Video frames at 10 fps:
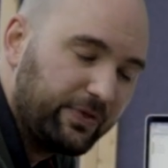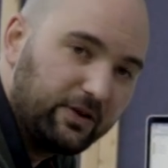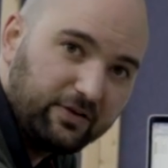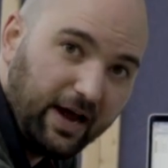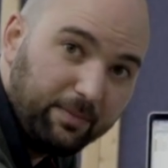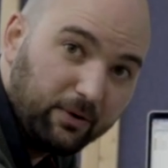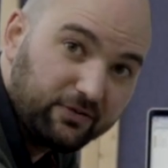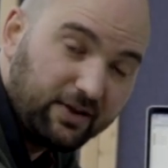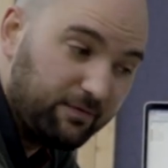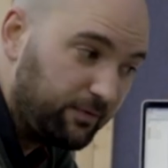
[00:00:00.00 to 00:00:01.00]
the Type
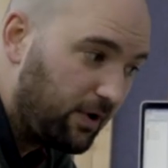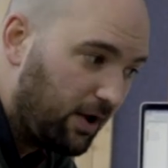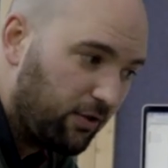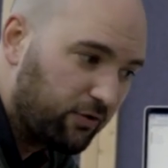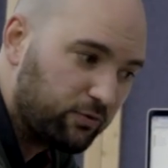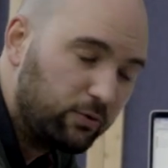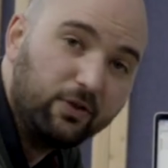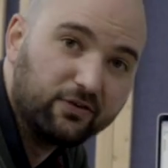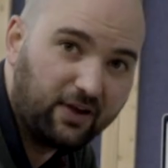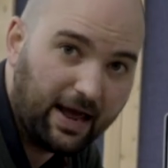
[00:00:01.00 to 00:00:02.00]
07 through
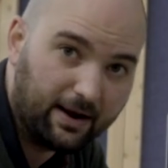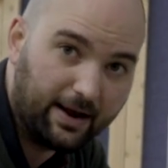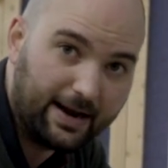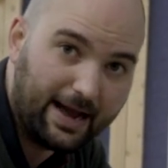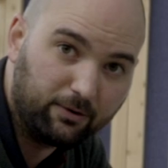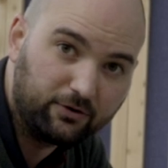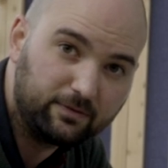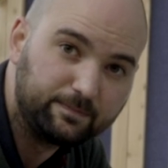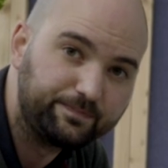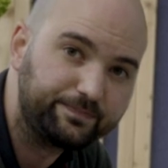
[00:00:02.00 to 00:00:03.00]
the satellite out.